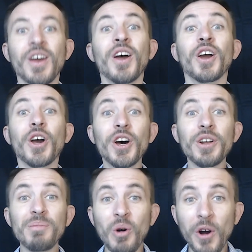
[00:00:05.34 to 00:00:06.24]
Good
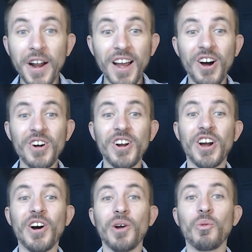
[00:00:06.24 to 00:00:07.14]
morning, Hong
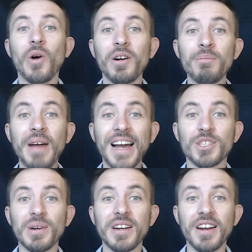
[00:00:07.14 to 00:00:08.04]
Kong, and welcome back
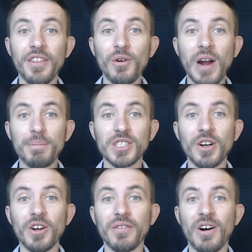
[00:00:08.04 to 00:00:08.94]
to another
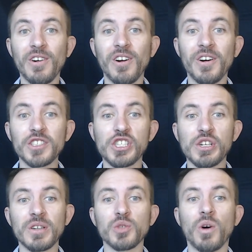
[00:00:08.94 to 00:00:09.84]
episode of Hong Kong
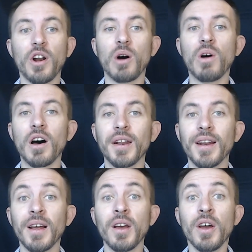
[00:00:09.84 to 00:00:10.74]
Insurance 101.
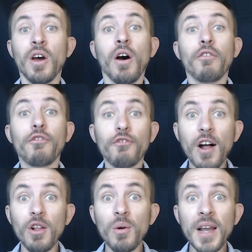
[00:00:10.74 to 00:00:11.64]

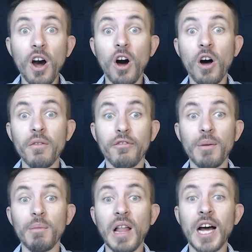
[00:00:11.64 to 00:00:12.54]
Following on
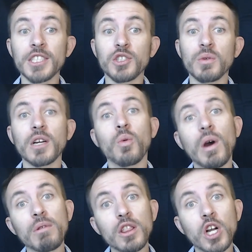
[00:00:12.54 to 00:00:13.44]
from last week where
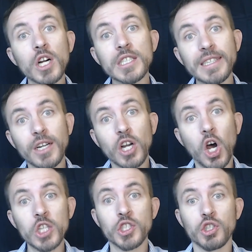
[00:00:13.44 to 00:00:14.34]
we looked at
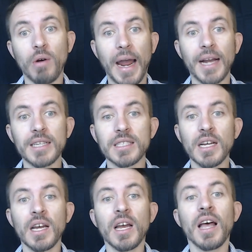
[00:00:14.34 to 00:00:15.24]
contracts,
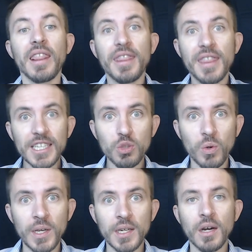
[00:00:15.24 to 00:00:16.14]
this
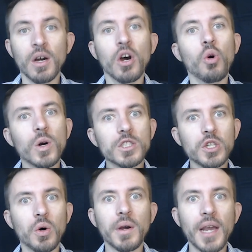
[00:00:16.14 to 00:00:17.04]
week we're
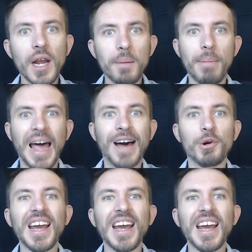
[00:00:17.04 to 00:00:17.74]
talking about